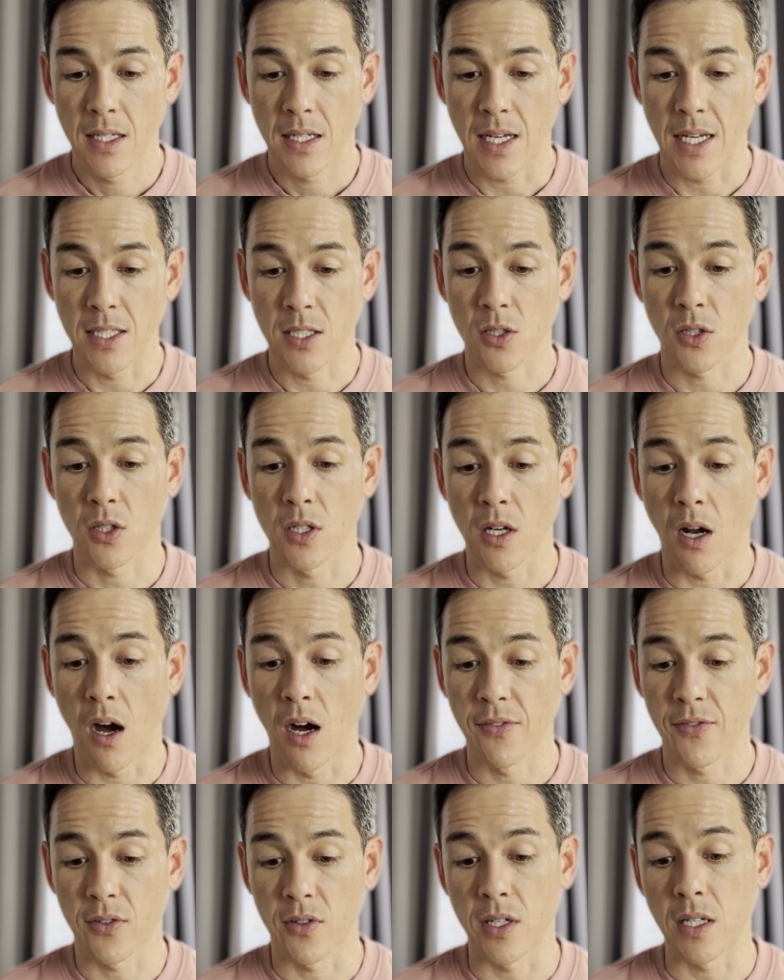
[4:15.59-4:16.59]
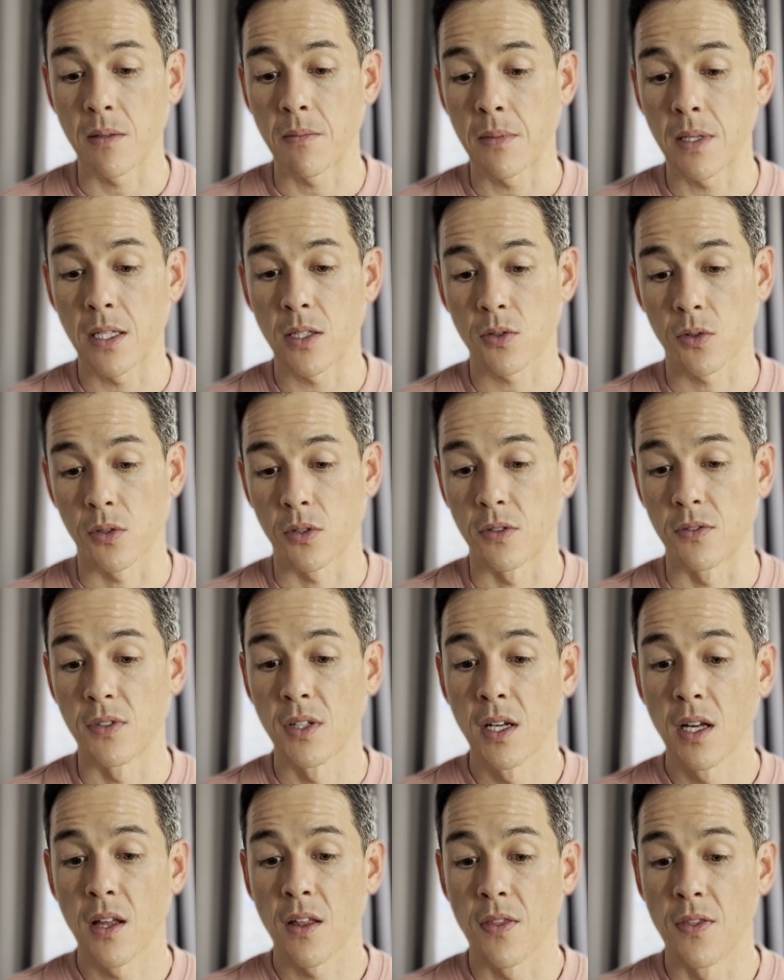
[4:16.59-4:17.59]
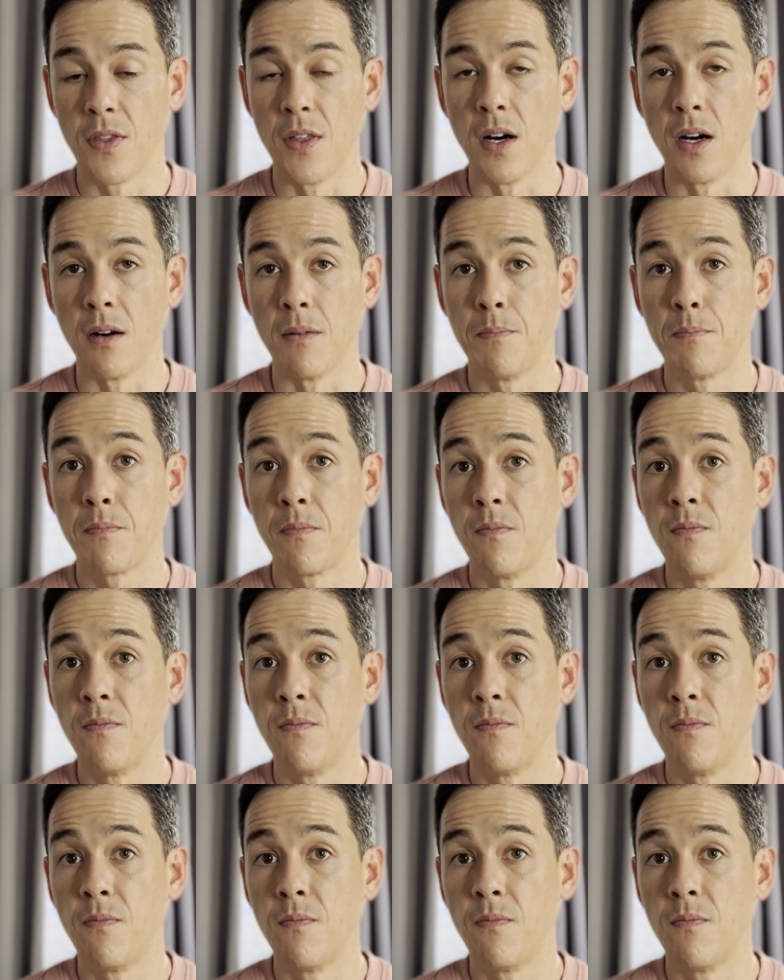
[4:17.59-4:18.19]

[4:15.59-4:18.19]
it started offering me sort of the